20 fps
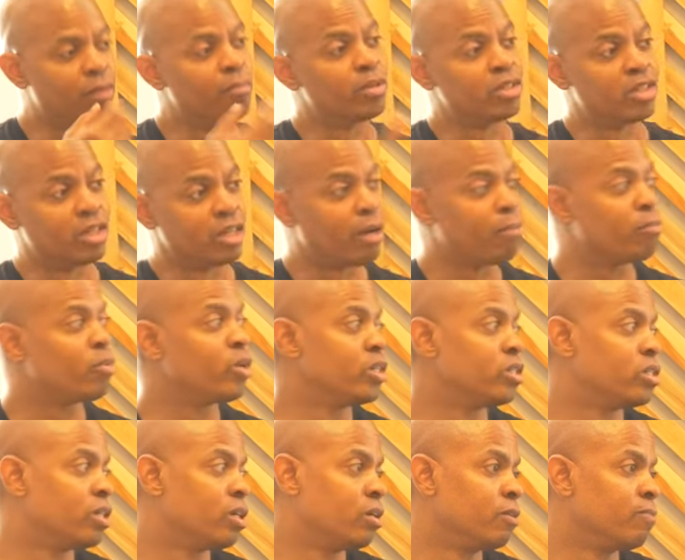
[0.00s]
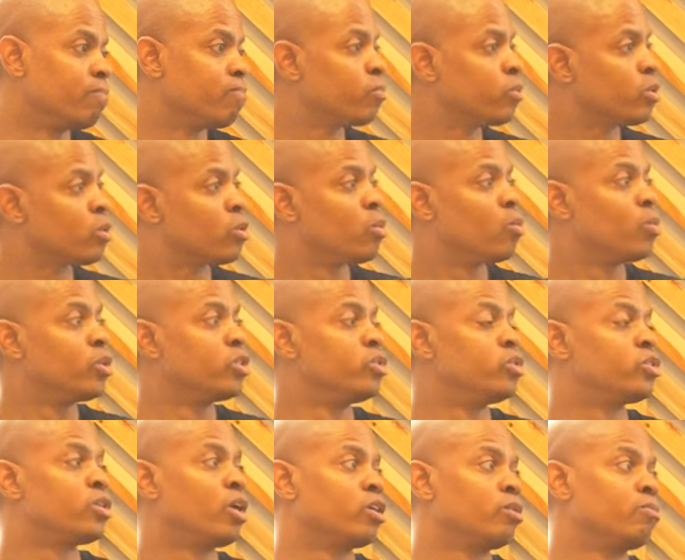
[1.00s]
But then that brings in what you
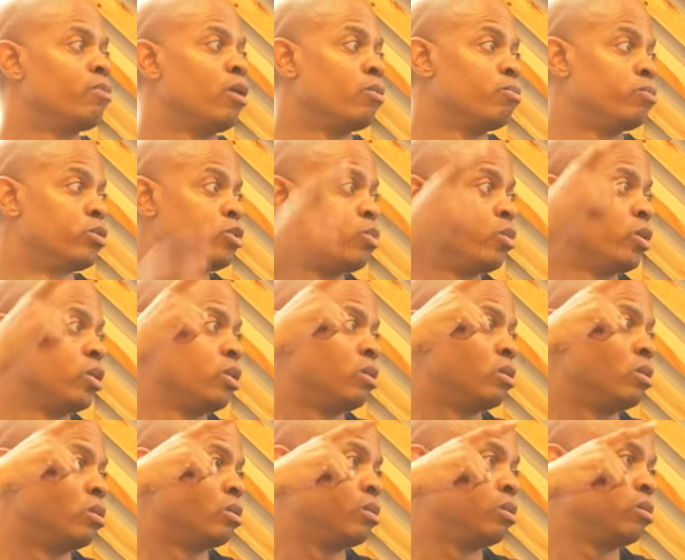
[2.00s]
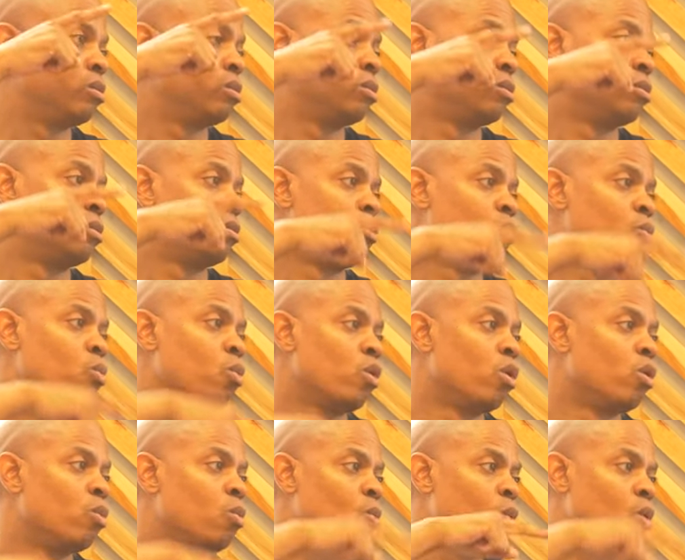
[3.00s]
talked about between
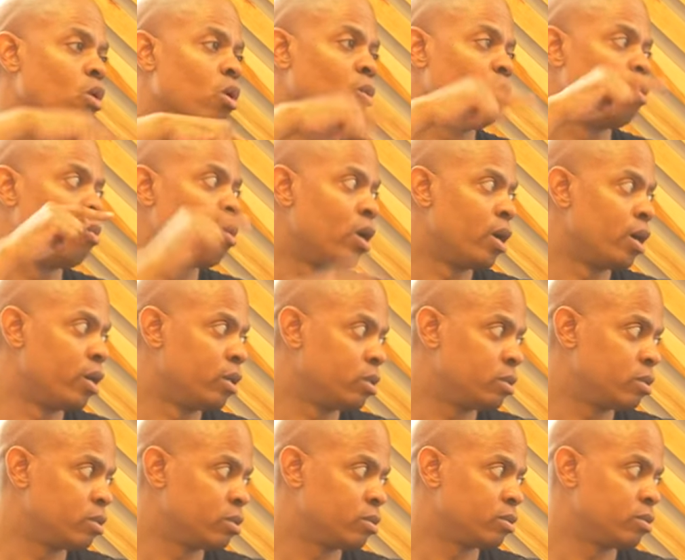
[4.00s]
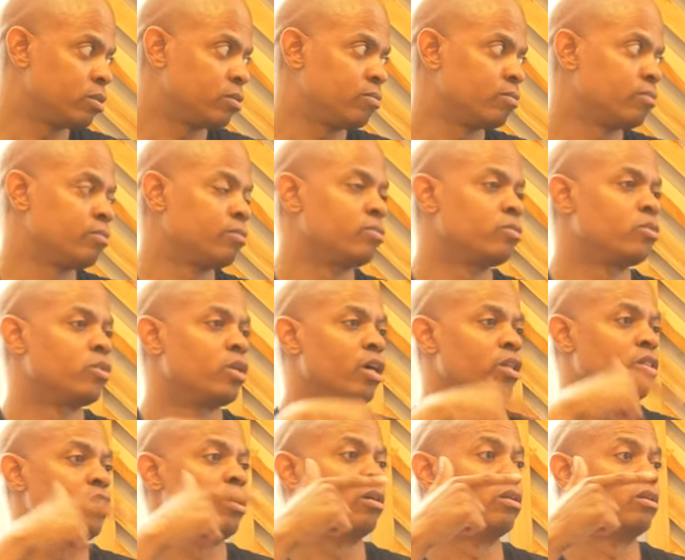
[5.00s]
World War One
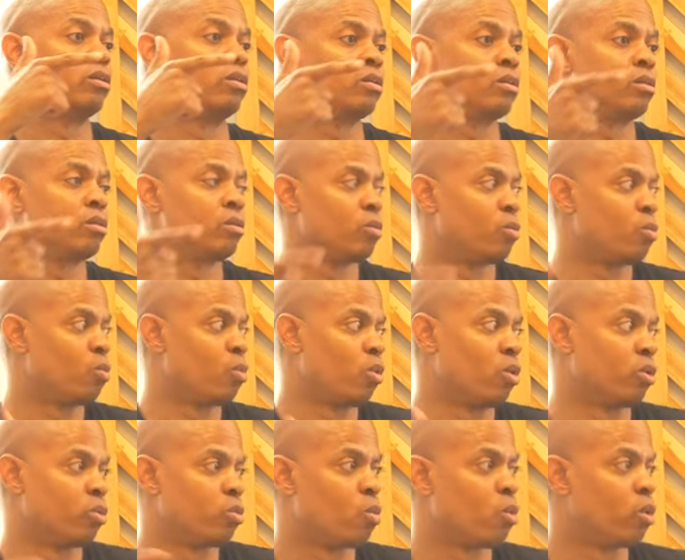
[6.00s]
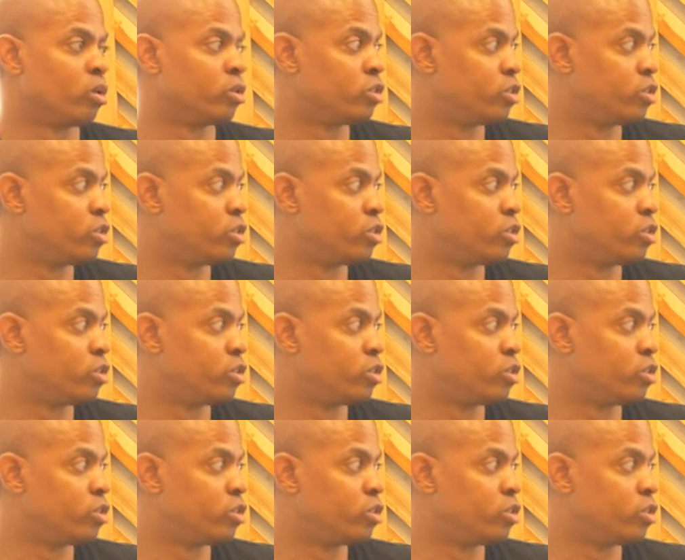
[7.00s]
and then World War